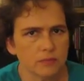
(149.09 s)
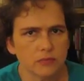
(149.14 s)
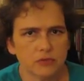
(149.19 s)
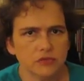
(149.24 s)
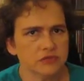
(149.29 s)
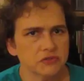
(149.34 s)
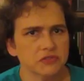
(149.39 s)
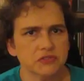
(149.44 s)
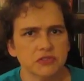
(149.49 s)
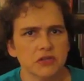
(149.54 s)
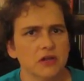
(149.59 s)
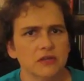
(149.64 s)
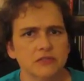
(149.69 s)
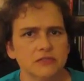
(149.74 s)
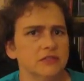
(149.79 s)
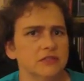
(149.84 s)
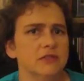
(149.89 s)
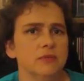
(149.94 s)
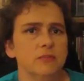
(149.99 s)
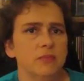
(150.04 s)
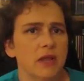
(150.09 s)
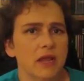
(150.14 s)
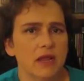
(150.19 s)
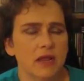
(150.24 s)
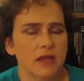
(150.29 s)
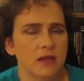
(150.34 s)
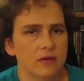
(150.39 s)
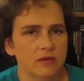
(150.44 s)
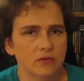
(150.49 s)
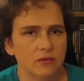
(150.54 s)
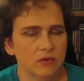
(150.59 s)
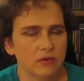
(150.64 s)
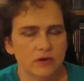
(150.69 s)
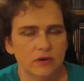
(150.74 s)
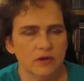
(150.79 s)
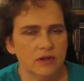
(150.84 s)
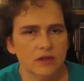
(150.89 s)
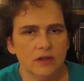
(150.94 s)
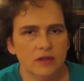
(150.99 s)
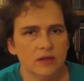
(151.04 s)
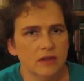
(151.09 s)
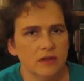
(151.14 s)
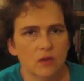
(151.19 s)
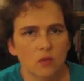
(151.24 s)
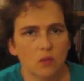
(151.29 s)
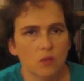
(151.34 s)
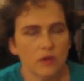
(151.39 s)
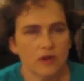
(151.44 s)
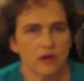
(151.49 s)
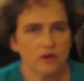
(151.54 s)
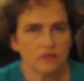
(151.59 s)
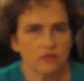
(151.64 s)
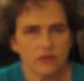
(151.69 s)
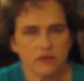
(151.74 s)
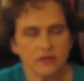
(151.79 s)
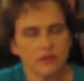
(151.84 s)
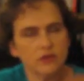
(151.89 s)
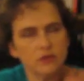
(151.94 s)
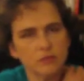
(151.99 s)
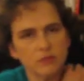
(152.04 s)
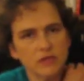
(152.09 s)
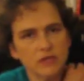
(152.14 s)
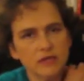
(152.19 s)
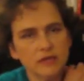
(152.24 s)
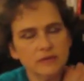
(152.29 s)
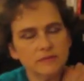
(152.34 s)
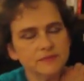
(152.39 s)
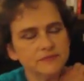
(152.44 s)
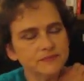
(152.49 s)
put the sauce in the pan or whatever it could be.